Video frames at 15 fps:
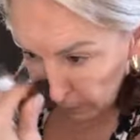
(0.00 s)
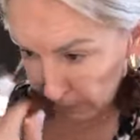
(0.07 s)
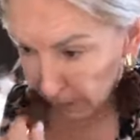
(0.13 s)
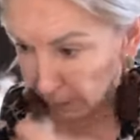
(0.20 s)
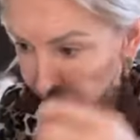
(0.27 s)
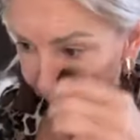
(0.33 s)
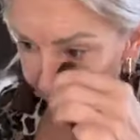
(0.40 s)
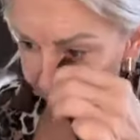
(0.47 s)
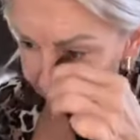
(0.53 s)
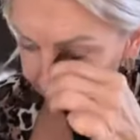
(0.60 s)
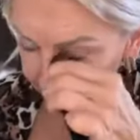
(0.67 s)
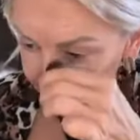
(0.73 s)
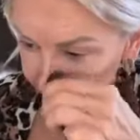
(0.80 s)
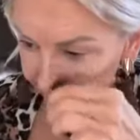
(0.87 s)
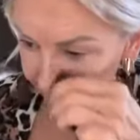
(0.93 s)
he
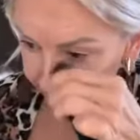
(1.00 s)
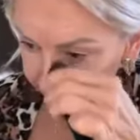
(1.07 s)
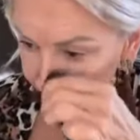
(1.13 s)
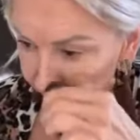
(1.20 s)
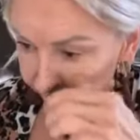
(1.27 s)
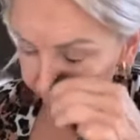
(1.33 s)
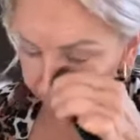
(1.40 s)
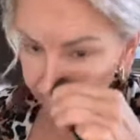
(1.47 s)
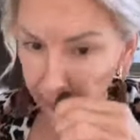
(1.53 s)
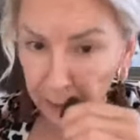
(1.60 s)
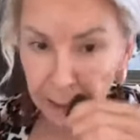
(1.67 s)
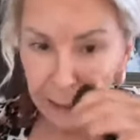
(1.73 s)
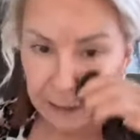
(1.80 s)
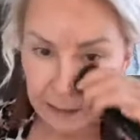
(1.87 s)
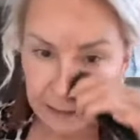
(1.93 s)
basically
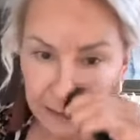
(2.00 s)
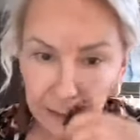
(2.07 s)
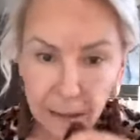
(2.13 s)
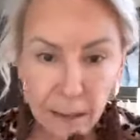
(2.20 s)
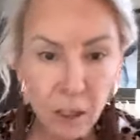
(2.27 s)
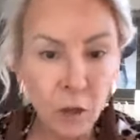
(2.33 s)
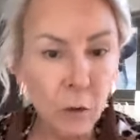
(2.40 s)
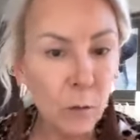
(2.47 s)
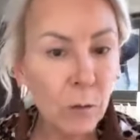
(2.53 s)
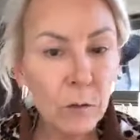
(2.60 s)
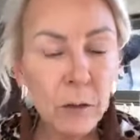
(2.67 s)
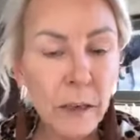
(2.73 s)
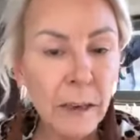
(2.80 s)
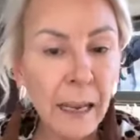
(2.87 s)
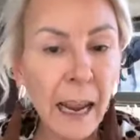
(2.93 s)
he just you know
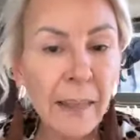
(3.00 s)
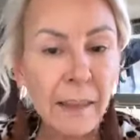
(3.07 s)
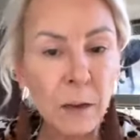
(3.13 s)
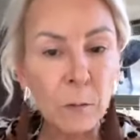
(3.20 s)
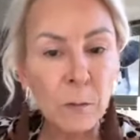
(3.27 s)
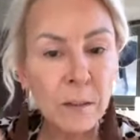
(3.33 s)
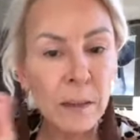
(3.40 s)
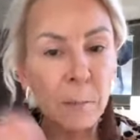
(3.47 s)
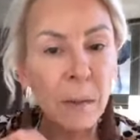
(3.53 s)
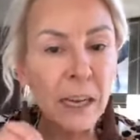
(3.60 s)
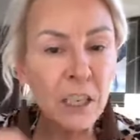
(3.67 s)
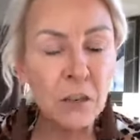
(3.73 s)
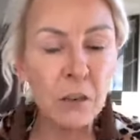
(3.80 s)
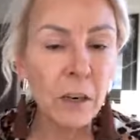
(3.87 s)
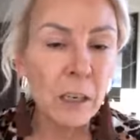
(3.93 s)
and there the
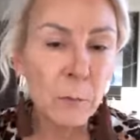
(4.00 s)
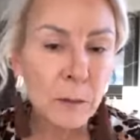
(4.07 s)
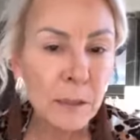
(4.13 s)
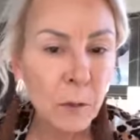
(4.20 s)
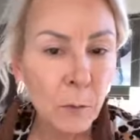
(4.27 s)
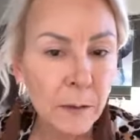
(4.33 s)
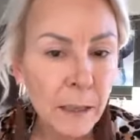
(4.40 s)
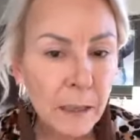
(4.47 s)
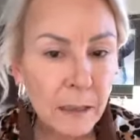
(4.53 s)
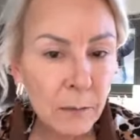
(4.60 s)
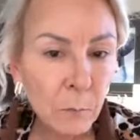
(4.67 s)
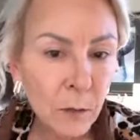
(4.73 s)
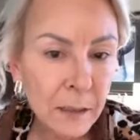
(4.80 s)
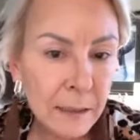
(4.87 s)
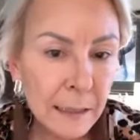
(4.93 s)
matriarch was the one
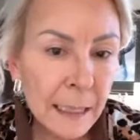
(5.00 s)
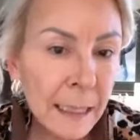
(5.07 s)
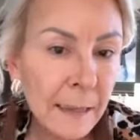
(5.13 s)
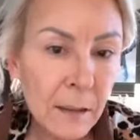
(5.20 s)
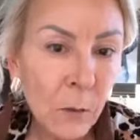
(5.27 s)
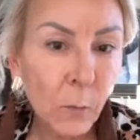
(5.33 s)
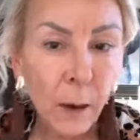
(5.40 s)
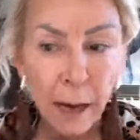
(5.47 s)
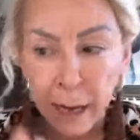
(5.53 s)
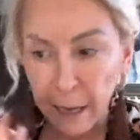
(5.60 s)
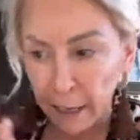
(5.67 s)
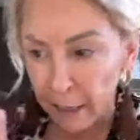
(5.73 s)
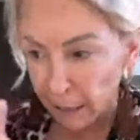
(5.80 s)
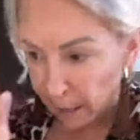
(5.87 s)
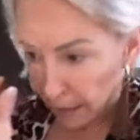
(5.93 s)
that was leading the
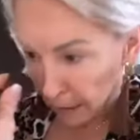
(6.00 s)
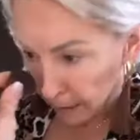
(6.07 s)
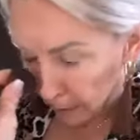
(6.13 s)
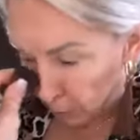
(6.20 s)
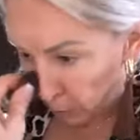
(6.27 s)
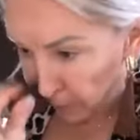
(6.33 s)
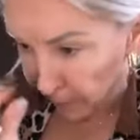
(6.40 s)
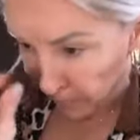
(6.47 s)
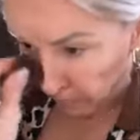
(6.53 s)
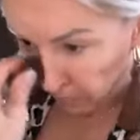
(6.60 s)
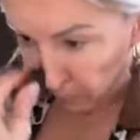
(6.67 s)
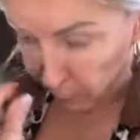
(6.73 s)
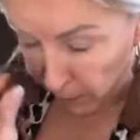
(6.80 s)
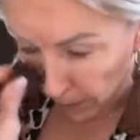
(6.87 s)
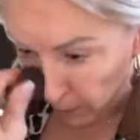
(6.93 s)
way so he,
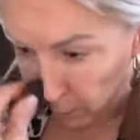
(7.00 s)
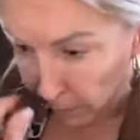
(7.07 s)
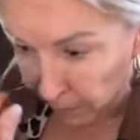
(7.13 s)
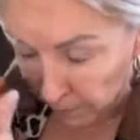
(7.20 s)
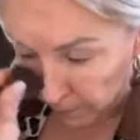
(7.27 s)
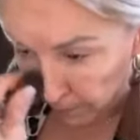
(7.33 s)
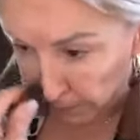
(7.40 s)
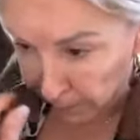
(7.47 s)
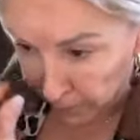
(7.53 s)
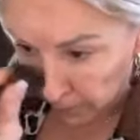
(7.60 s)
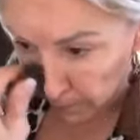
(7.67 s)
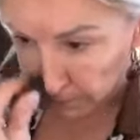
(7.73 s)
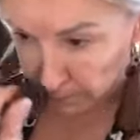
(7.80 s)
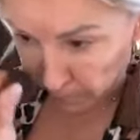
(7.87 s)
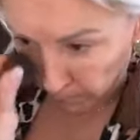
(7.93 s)
he went there